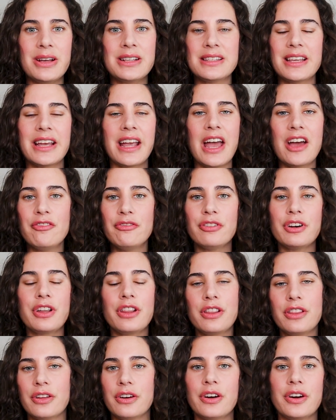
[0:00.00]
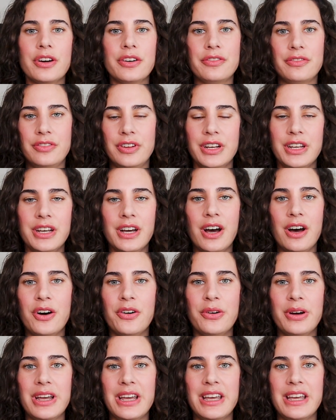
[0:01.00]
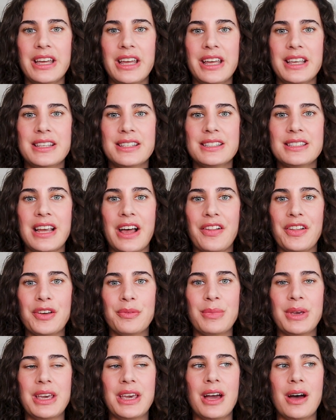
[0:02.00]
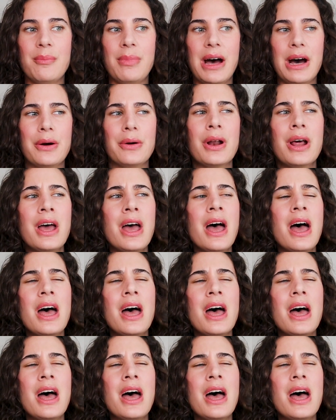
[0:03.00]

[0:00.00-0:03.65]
It's like every third video is telling me about